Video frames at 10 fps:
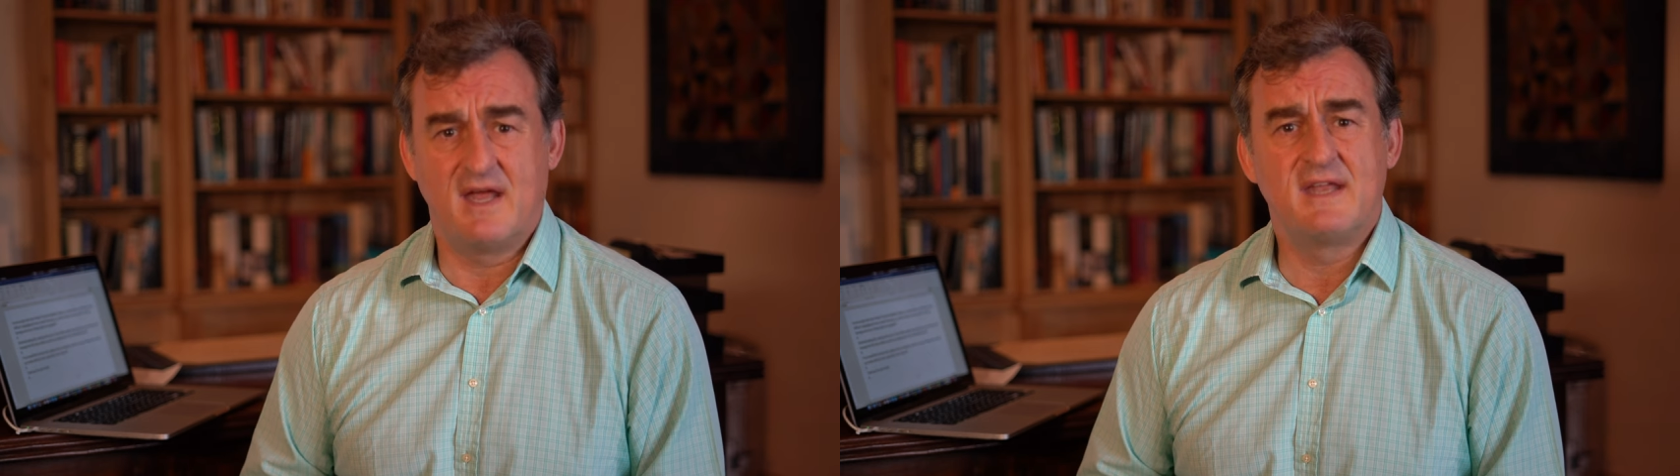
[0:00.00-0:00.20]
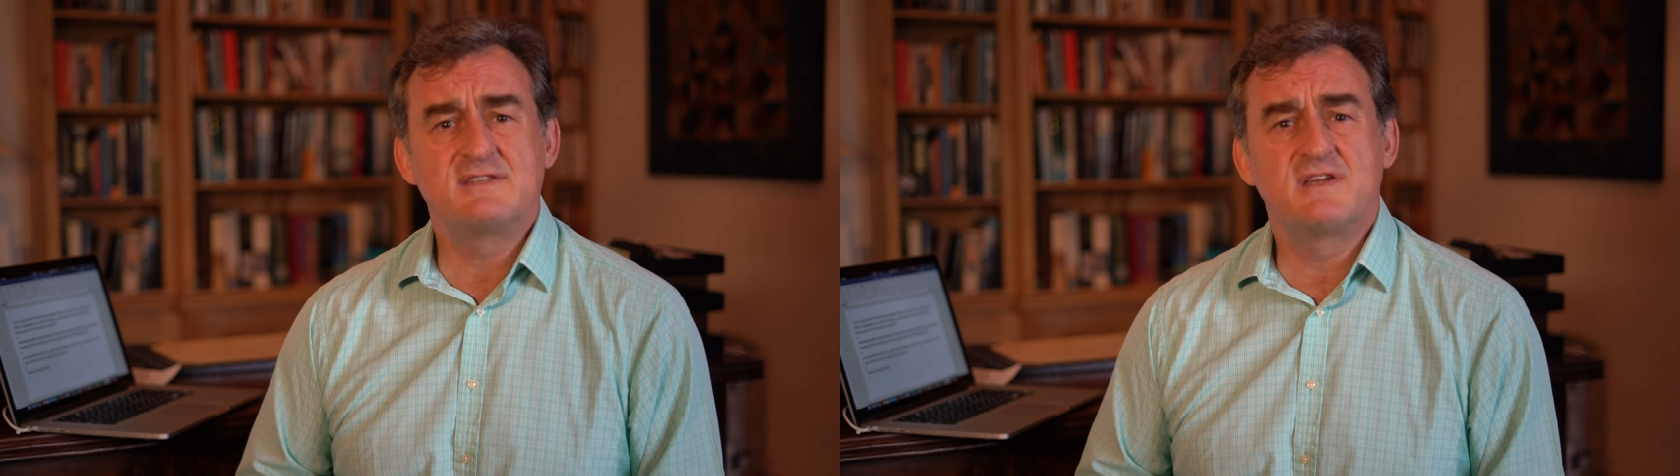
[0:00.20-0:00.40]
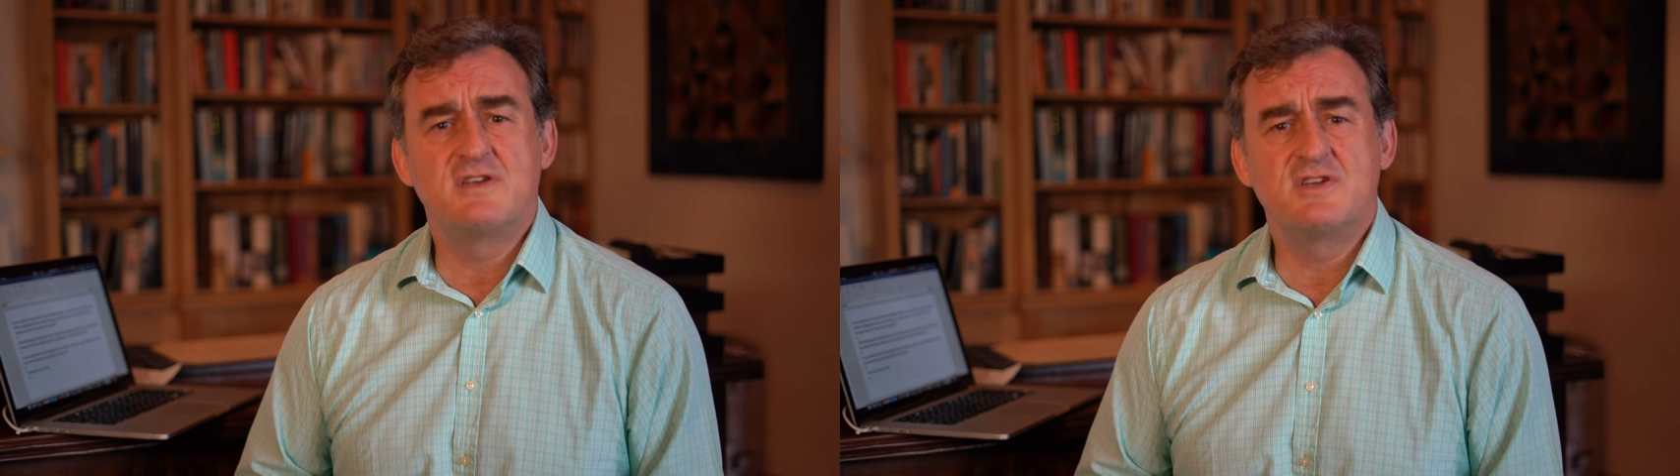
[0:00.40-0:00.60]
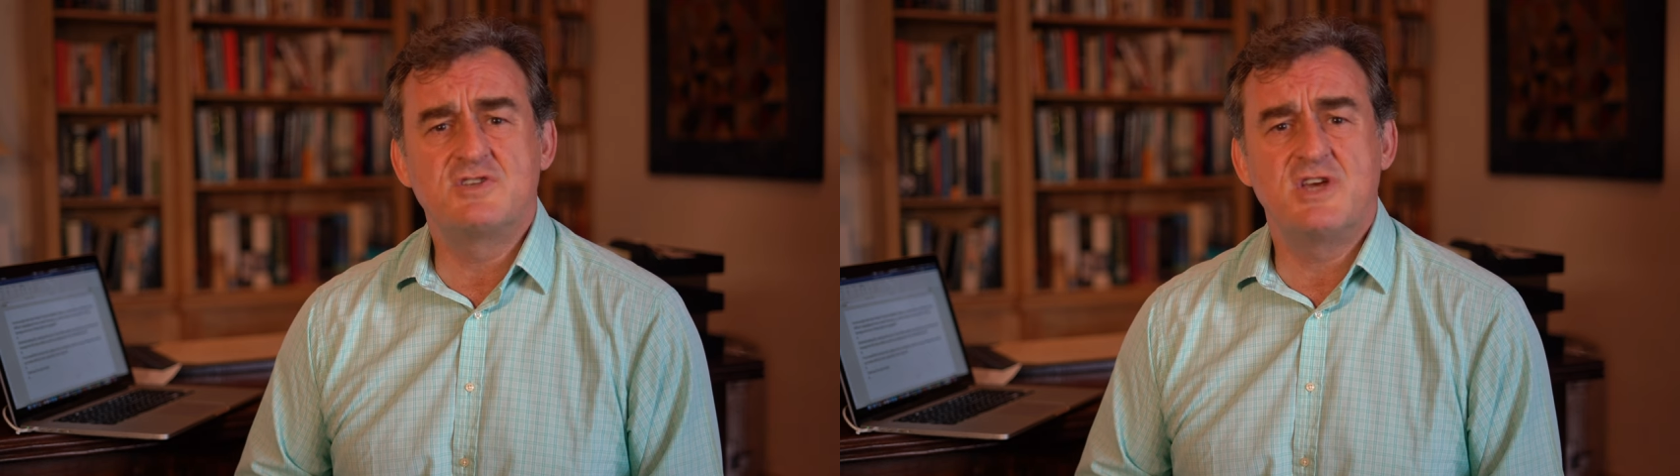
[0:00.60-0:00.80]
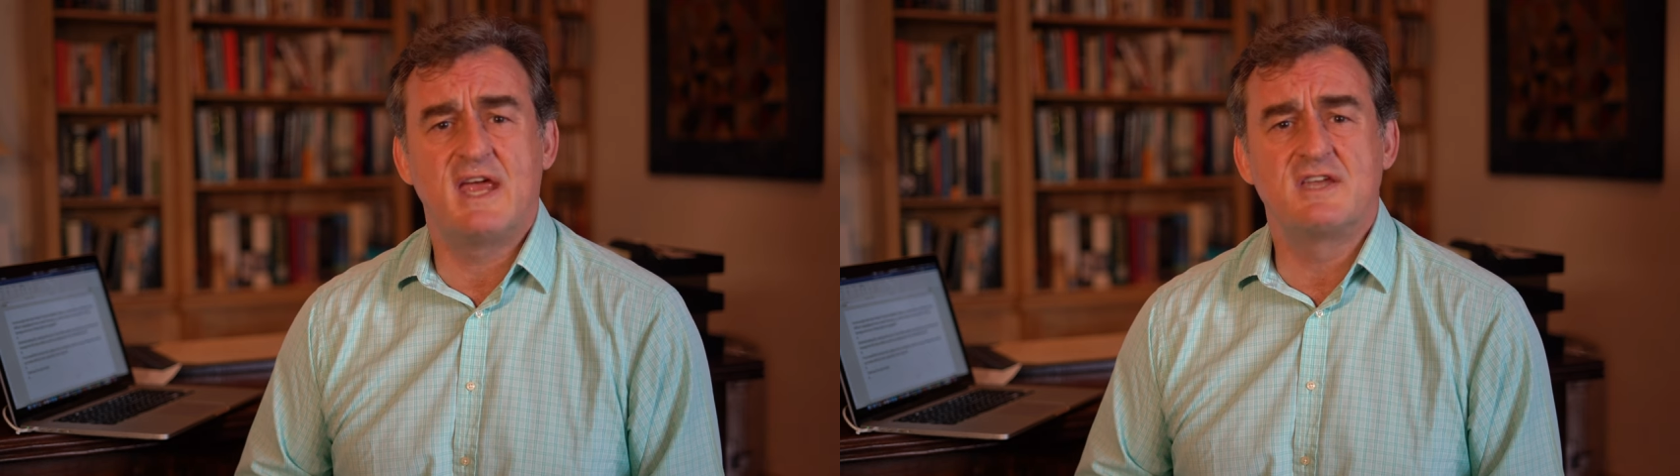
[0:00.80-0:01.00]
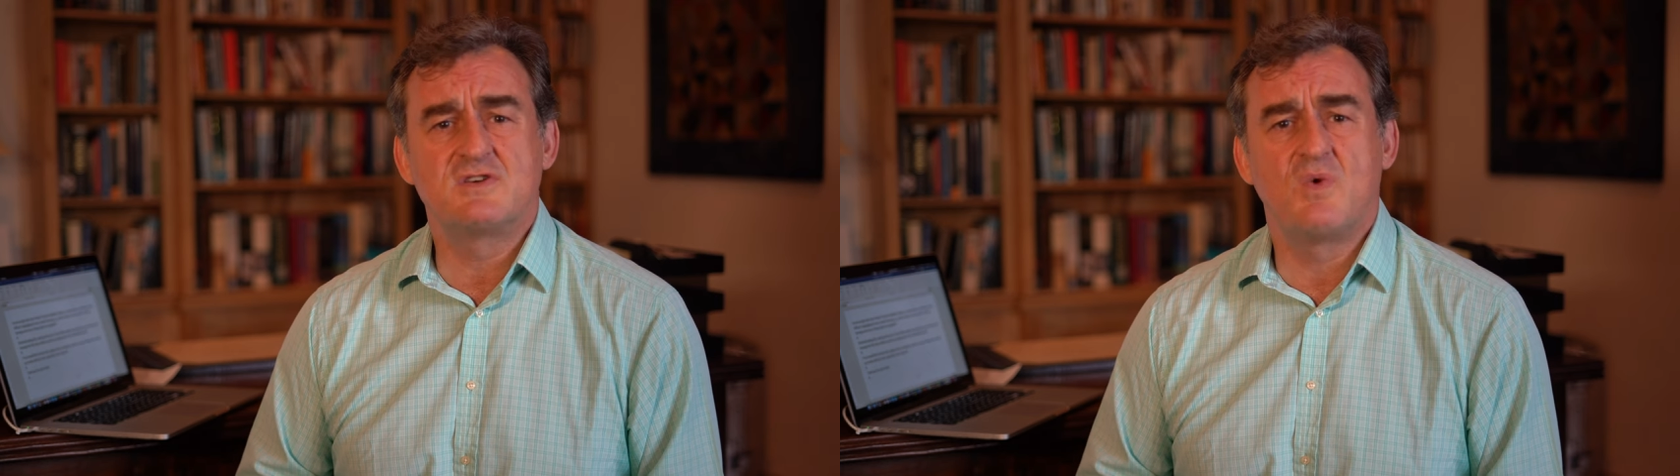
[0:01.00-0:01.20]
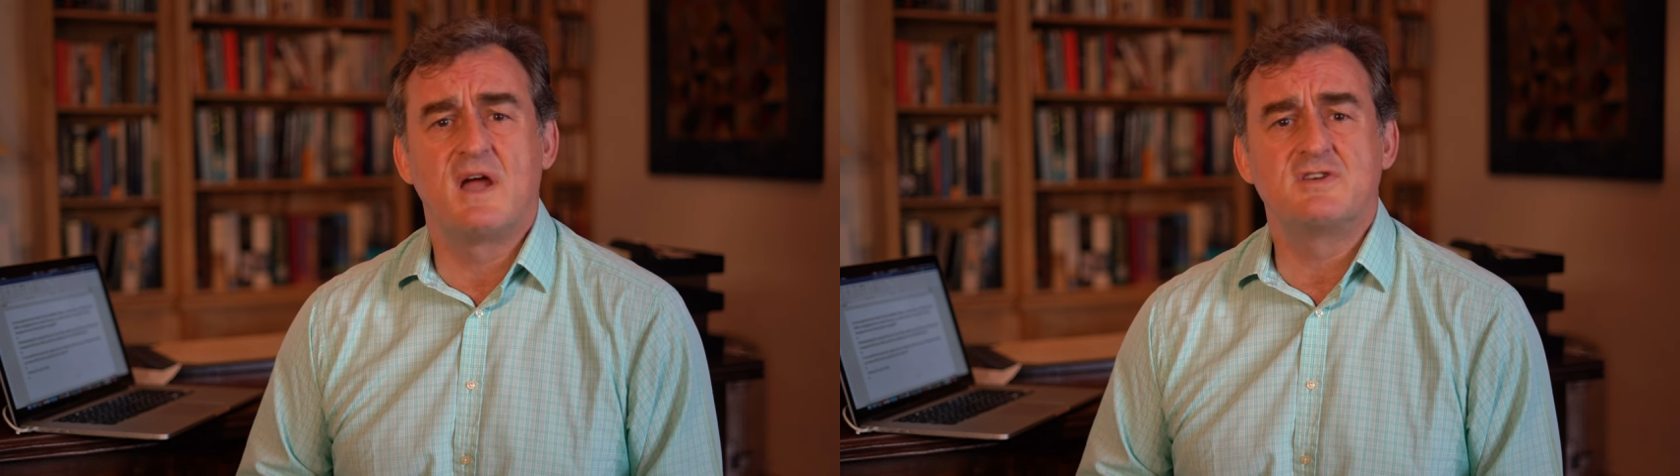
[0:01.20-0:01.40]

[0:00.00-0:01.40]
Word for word: and it's going to change quite